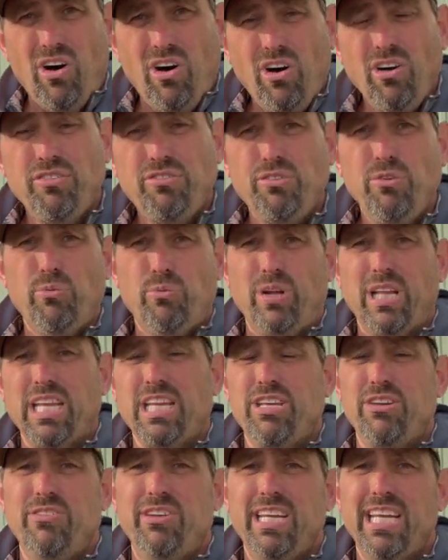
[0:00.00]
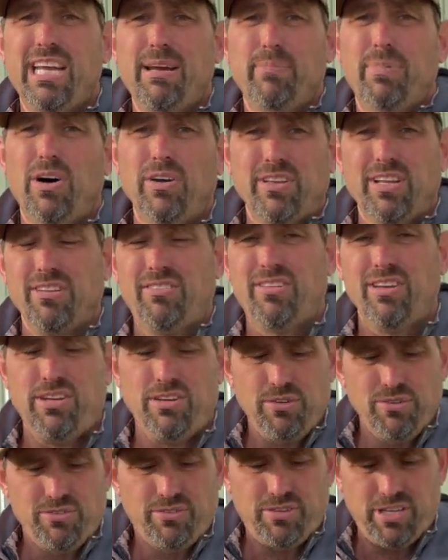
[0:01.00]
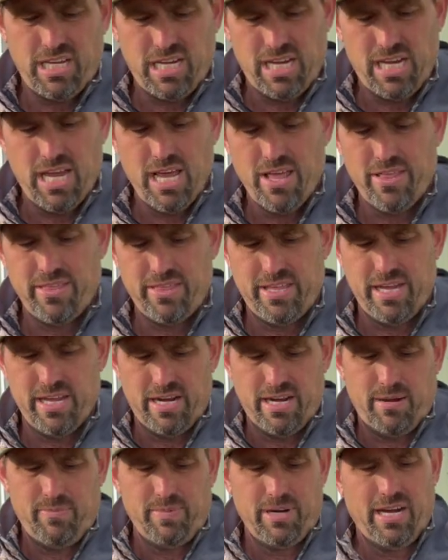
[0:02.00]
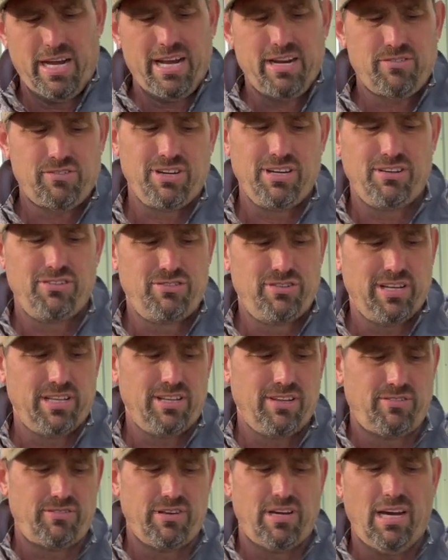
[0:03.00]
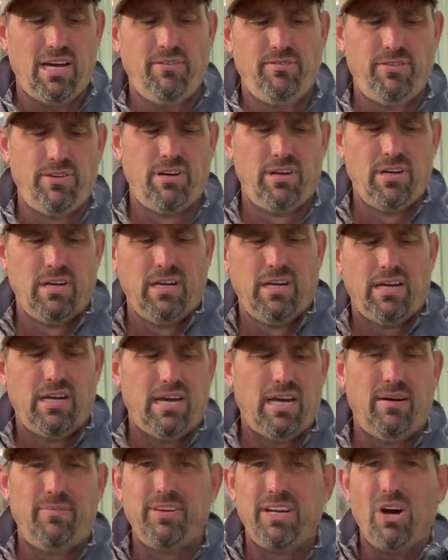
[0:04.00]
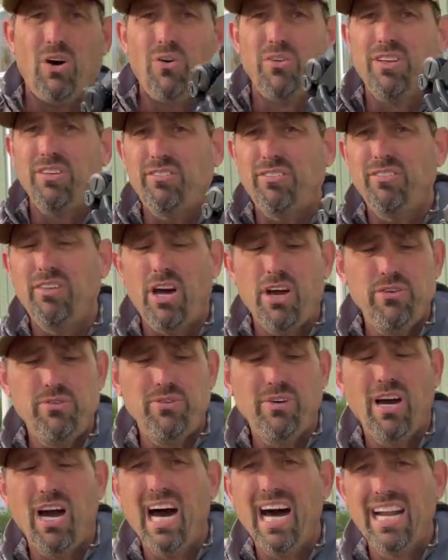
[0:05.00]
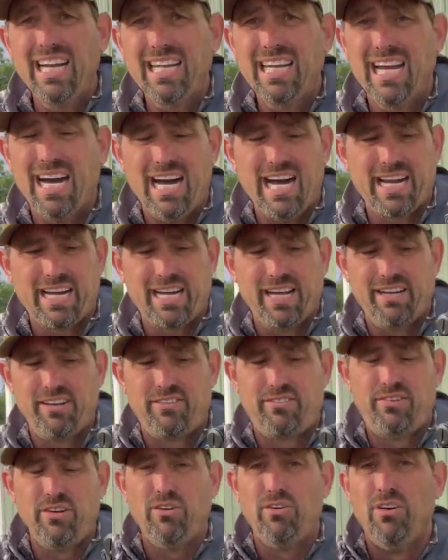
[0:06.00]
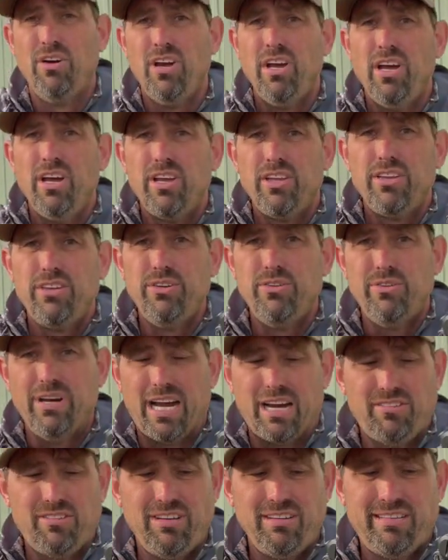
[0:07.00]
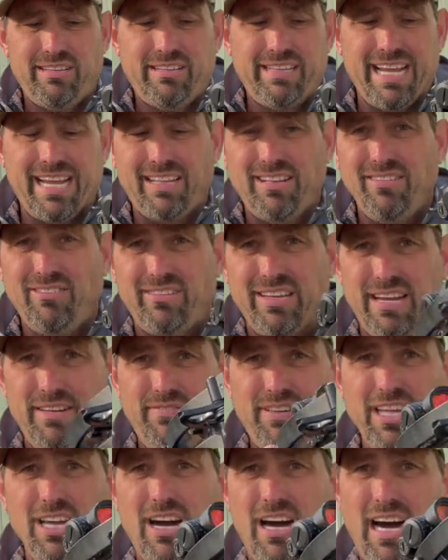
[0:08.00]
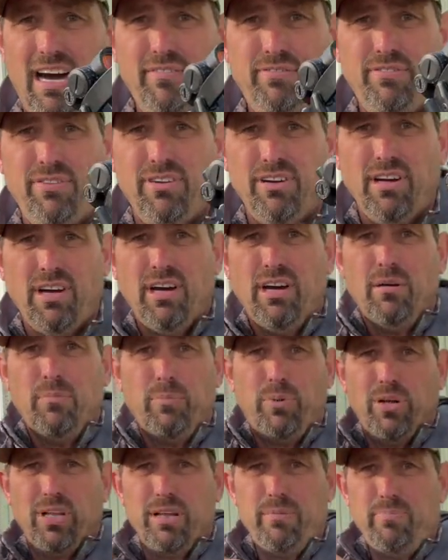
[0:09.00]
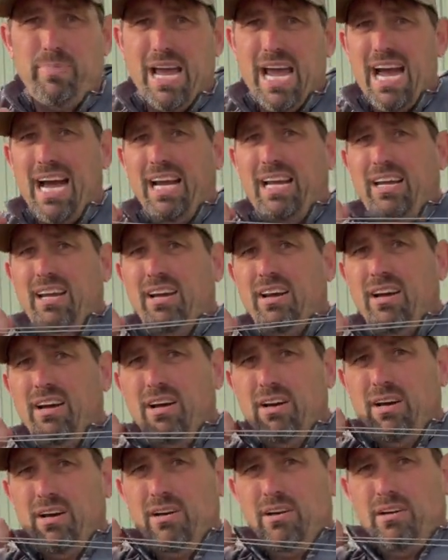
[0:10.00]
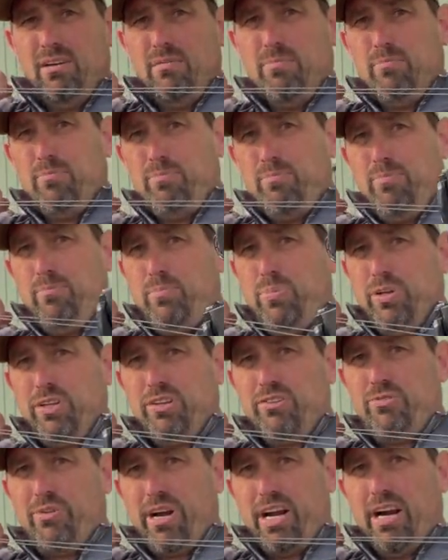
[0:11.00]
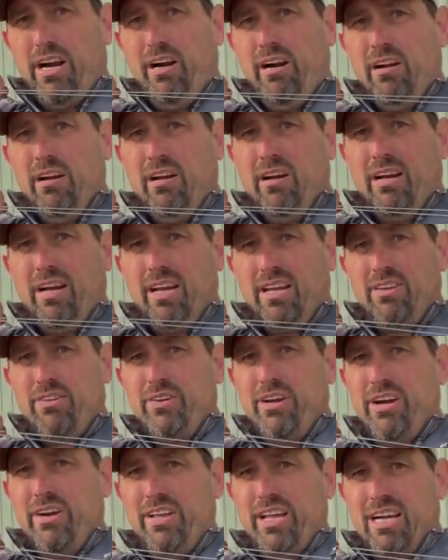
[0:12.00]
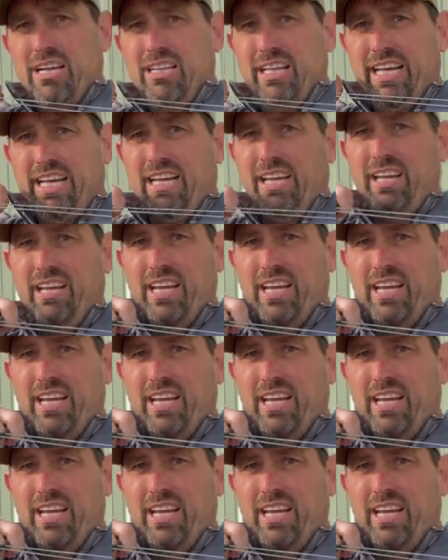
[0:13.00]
also really unique about this, and you'll see that I'm going to actually shut this off. This is how you uncock it. So you actually take the safety off, pull it back, pull the trigger. You hear that click,